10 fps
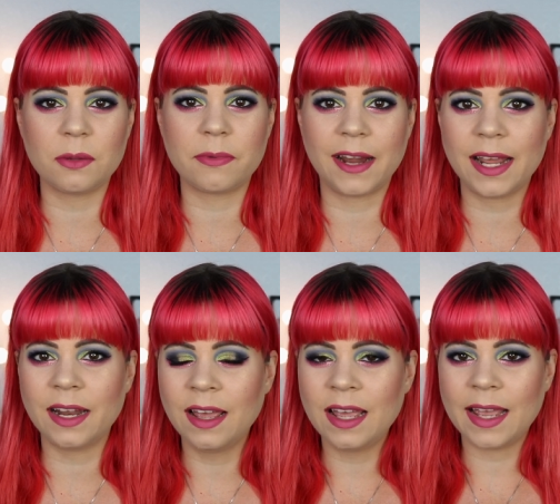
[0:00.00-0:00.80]
out the
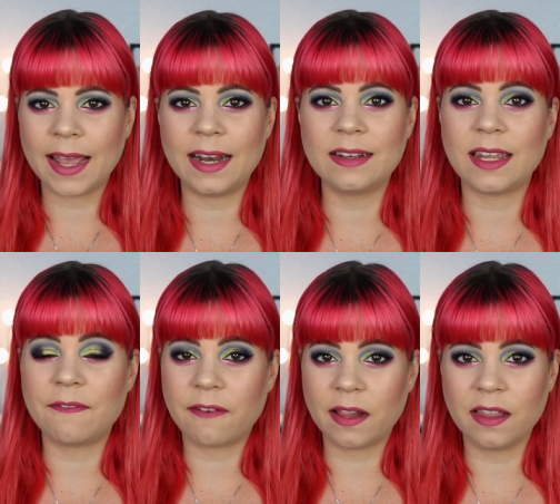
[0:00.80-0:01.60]
brand and
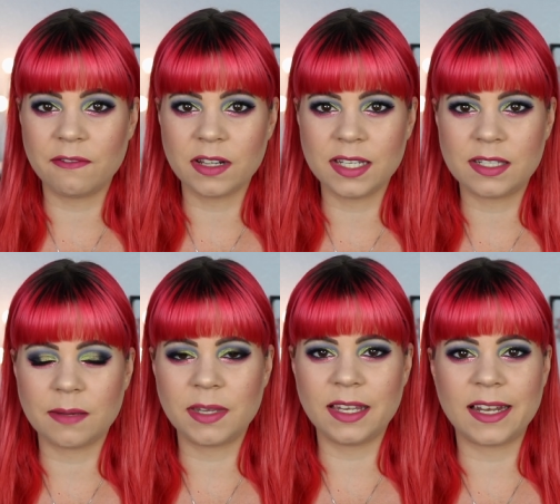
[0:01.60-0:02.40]
they finally released something